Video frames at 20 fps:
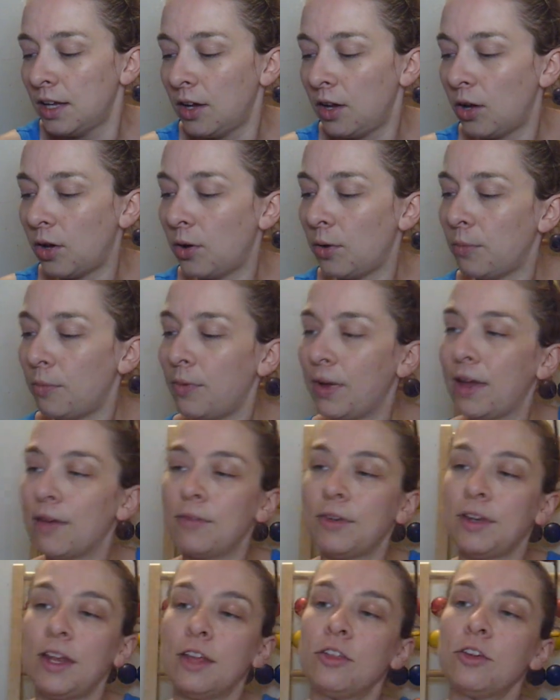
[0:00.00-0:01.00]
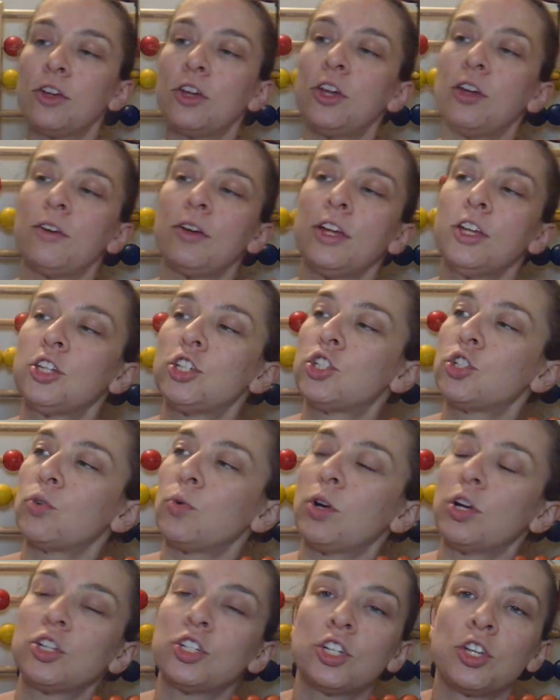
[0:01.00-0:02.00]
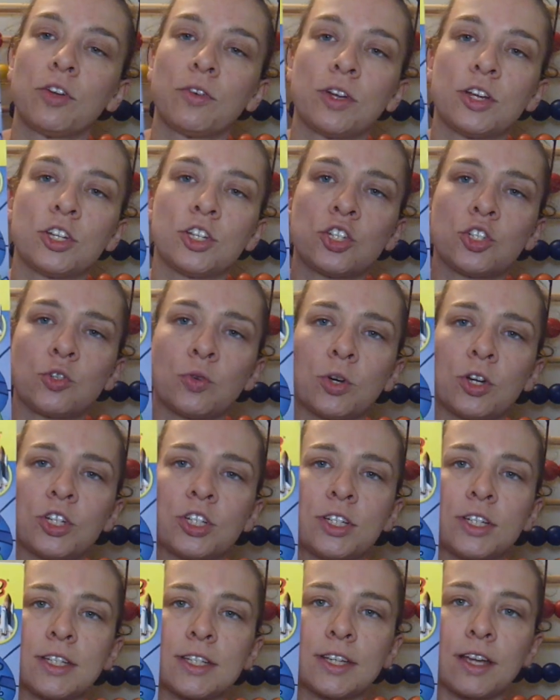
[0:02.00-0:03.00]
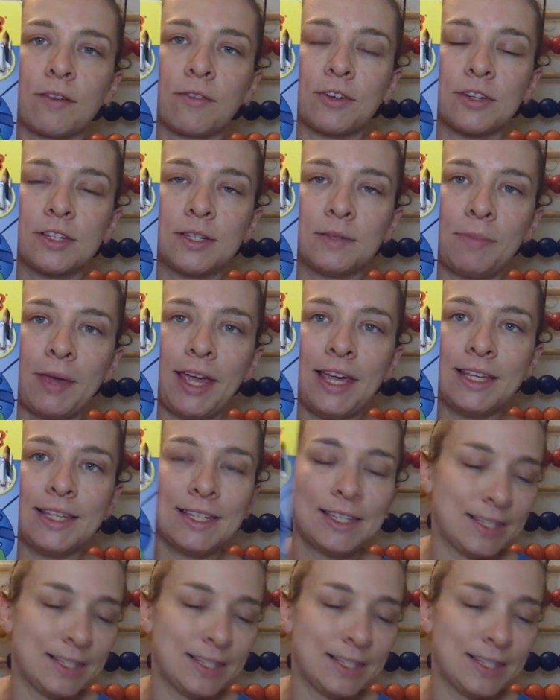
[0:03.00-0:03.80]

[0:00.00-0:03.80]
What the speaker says: Oh, we have another Curious George Discovers Space.